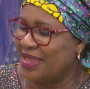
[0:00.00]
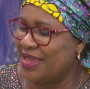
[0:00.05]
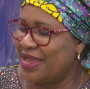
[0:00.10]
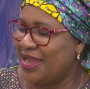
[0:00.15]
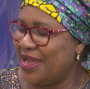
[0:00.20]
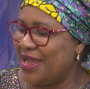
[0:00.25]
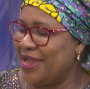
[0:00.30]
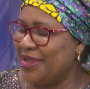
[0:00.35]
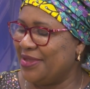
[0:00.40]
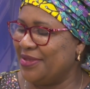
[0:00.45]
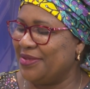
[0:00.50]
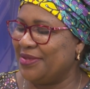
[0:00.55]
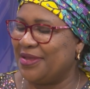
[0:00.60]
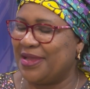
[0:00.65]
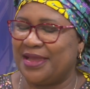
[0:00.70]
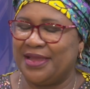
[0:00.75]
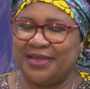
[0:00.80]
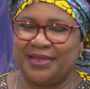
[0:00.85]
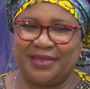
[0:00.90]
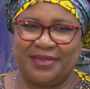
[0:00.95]
I
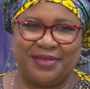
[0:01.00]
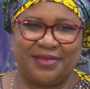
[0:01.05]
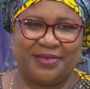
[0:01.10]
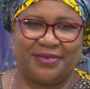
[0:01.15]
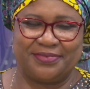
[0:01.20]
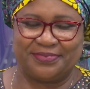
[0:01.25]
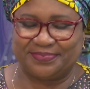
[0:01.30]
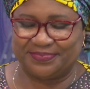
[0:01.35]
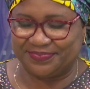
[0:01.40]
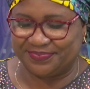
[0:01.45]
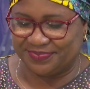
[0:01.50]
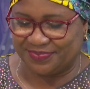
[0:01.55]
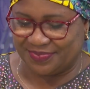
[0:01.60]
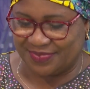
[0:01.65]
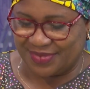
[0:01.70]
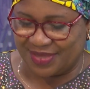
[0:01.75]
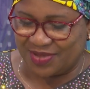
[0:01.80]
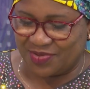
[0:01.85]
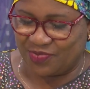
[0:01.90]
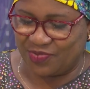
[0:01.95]
I
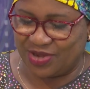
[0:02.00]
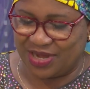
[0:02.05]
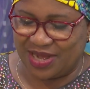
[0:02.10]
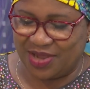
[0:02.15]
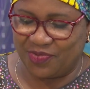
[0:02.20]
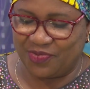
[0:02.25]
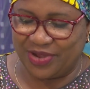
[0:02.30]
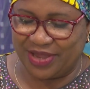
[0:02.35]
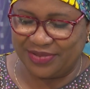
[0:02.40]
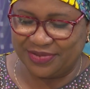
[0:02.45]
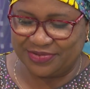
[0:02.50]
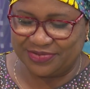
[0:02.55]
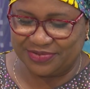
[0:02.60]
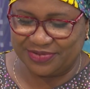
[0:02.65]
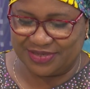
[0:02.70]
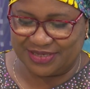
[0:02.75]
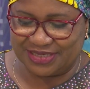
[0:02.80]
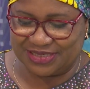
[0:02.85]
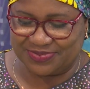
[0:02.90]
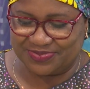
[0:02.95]
when I went
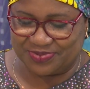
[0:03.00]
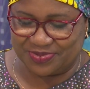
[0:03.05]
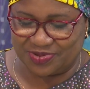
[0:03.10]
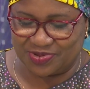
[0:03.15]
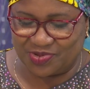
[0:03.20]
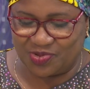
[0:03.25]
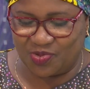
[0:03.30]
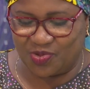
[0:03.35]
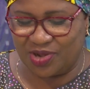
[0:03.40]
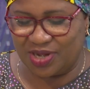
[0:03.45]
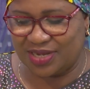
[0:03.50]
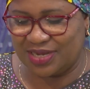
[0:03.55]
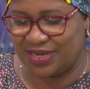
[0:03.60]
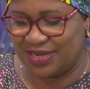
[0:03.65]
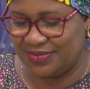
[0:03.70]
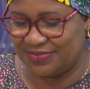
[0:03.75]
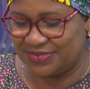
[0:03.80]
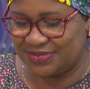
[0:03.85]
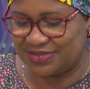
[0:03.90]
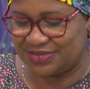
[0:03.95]
through this book, what
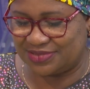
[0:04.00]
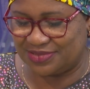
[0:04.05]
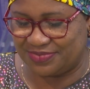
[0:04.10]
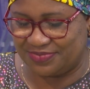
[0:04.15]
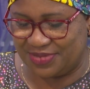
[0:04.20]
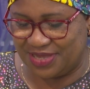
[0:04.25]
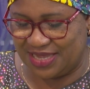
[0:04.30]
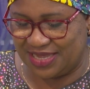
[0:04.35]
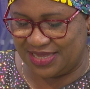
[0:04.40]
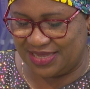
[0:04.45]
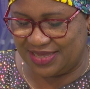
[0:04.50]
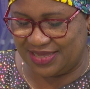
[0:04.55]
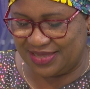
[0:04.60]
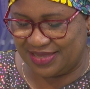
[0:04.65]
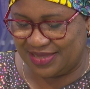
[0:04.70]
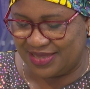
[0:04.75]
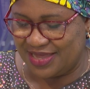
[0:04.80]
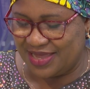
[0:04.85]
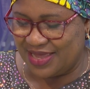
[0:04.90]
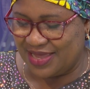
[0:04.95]
comes to
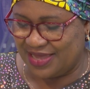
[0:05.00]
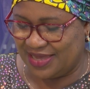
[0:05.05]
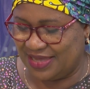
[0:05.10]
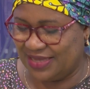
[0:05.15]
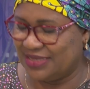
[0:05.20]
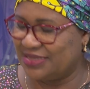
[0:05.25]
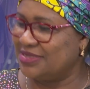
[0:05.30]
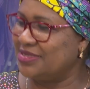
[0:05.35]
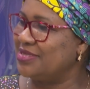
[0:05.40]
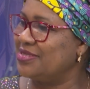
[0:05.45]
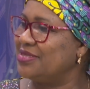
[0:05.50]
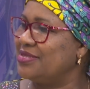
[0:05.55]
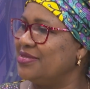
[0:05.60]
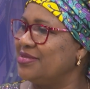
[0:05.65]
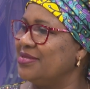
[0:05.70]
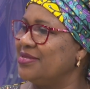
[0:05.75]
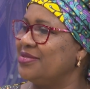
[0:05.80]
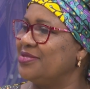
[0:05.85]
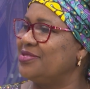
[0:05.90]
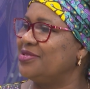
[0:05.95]
me is
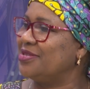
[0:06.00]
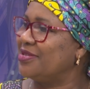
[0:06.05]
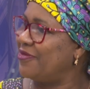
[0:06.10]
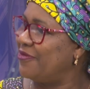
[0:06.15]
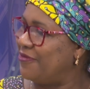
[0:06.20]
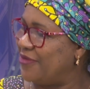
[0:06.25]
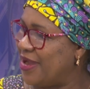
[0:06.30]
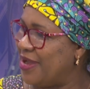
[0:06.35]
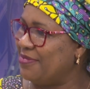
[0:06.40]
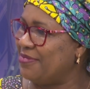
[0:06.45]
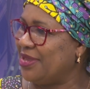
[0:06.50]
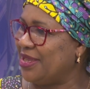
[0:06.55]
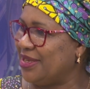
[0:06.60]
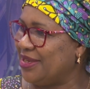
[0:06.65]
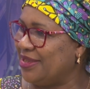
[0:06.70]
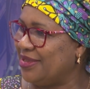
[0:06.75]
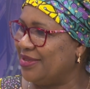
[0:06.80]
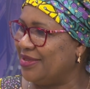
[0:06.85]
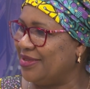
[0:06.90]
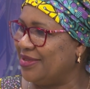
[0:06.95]

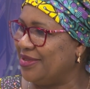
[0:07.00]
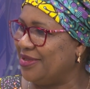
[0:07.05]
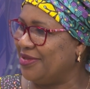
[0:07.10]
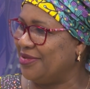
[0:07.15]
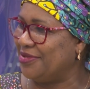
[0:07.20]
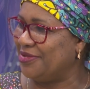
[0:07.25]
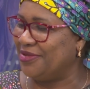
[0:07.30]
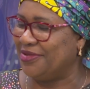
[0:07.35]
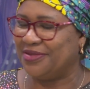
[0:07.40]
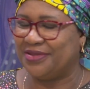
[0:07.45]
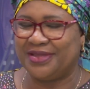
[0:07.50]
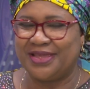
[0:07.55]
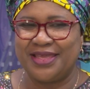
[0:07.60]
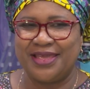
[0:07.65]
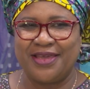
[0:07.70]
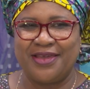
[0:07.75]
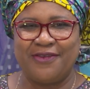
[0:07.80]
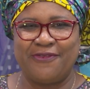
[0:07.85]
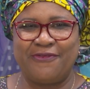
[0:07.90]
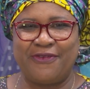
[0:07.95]
family, you know?
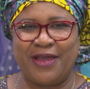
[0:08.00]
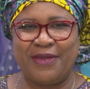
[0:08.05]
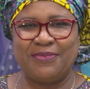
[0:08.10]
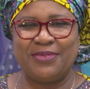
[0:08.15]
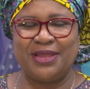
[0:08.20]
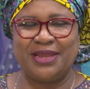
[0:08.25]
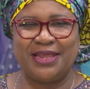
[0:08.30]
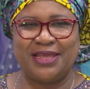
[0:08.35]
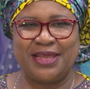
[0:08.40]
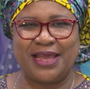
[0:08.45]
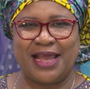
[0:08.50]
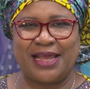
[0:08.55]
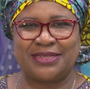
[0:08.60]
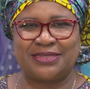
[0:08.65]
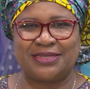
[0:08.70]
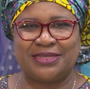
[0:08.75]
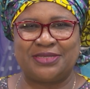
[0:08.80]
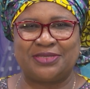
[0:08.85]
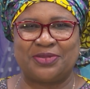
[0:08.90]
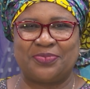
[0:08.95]
Yeah. Family as
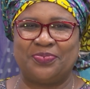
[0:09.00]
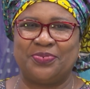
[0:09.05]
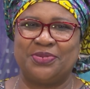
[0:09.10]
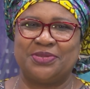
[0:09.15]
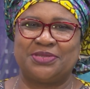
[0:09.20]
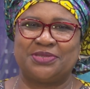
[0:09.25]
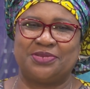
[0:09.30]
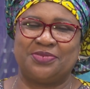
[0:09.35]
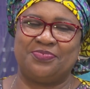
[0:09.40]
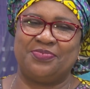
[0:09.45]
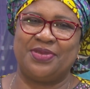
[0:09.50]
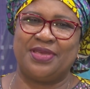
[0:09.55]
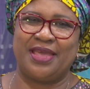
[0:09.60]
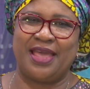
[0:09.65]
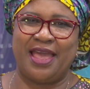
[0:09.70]
it's supposed to be.